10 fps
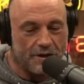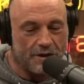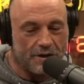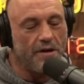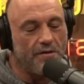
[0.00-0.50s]
And
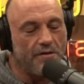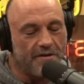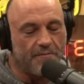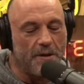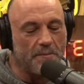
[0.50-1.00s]
when you
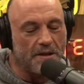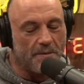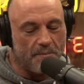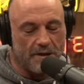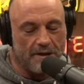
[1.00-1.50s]
give people the
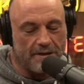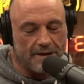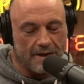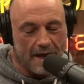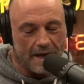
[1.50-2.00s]
ability to
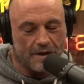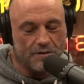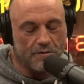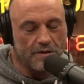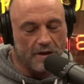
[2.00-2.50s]
enact
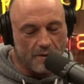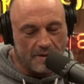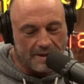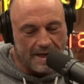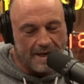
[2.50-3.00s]
control, they
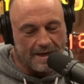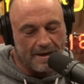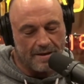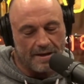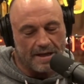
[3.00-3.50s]
always take
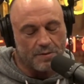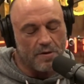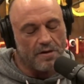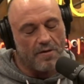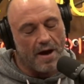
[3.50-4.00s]
it. That's why
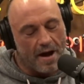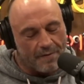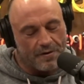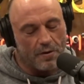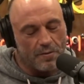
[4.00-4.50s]
you have
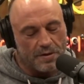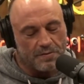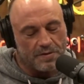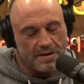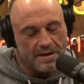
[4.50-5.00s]
to always
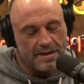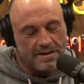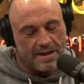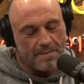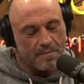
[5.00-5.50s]

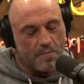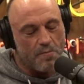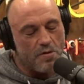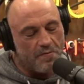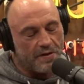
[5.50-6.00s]
resist them
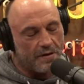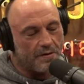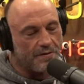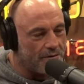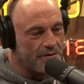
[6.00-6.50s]
moving
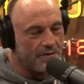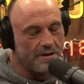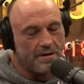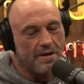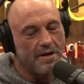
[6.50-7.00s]
those boundaries.